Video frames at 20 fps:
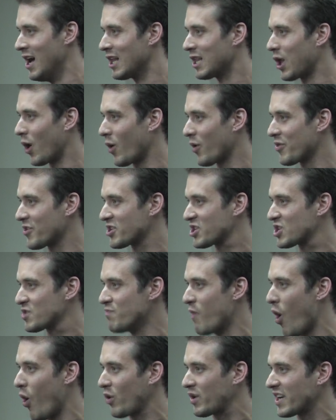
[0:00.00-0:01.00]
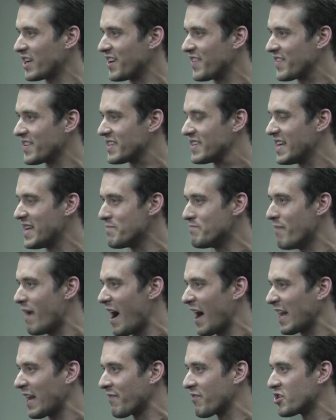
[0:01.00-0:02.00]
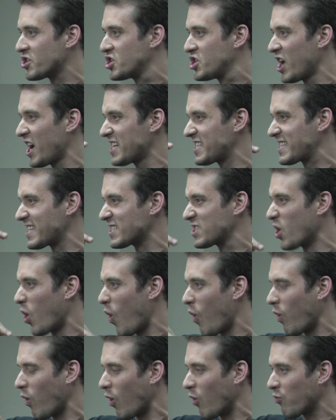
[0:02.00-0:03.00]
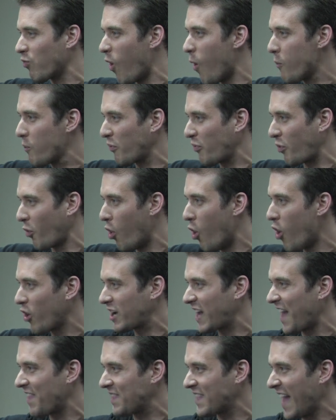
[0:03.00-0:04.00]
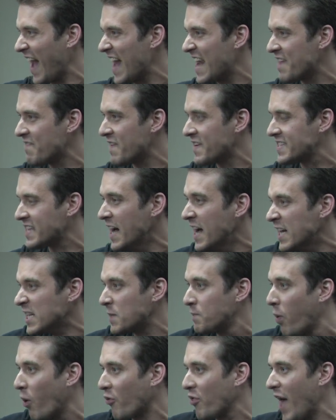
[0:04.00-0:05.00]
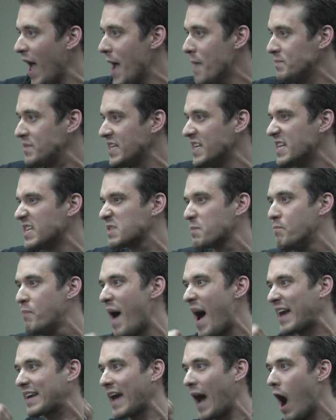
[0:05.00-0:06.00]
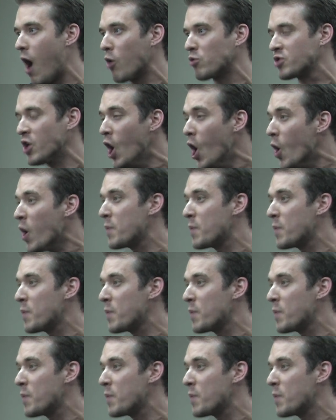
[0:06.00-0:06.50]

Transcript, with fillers: Lowered the smoke into the deep mine of the chest as though it were a rope with a hook at the end of it to pull the emptiness back out.